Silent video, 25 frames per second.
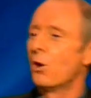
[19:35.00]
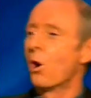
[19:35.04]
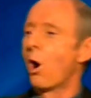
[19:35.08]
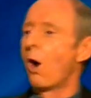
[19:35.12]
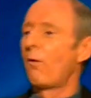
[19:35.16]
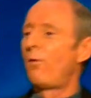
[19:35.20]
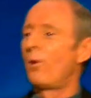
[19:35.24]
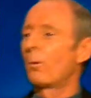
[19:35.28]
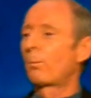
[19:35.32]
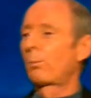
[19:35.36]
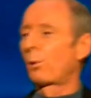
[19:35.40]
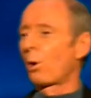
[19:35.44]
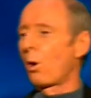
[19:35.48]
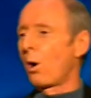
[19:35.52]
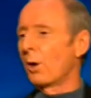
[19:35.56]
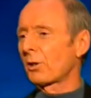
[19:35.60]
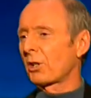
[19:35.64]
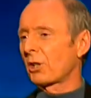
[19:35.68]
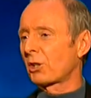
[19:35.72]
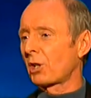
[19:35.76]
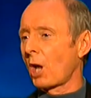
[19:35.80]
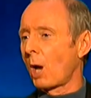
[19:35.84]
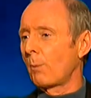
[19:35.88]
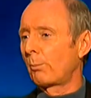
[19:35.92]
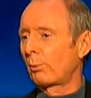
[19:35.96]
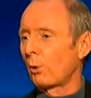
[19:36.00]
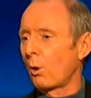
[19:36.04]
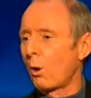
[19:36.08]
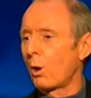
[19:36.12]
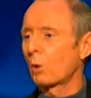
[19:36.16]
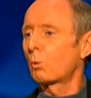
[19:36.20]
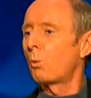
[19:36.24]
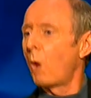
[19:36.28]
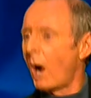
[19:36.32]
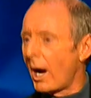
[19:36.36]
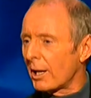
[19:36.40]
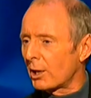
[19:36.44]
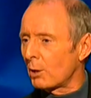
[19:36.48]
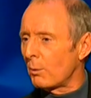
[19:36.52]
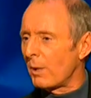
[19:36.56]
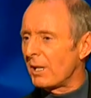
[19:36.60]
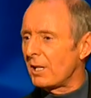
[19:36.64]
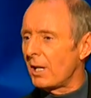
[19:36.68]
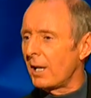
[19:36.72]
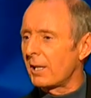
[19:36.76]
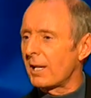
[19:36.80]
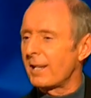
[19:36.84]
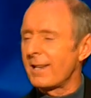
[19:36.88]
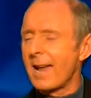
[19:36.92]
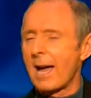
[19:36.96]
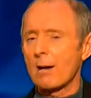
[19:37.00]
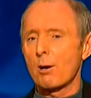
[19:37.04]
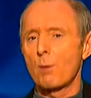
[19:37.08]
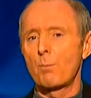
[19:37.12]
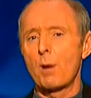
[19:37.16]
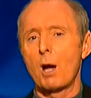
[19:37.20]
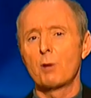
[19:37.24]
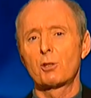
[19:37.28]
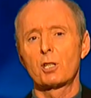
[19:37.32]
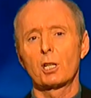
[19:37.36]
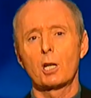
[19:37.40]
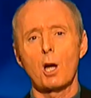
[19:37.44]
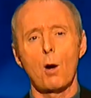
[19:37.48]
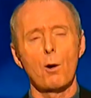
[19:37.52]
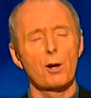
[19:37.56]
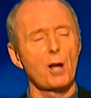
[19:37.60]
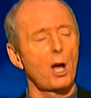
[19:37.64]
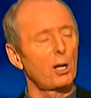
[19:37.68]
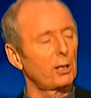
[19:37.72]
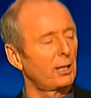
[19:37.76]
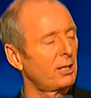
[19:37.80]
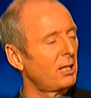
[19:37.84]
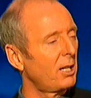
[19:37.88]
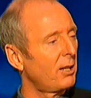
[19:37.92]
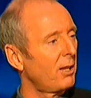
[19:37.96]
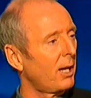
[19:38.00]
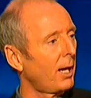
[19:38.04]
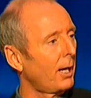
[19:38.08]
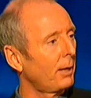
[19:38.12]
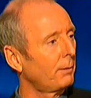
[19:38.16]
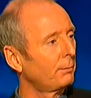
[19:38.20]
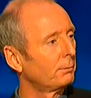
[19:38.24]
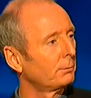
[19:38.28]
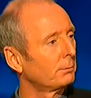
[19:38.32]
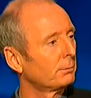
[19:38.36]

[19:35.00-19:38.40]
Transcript: Norfolk Broads are so broad, why do we need a narrow boat to go on holiday there?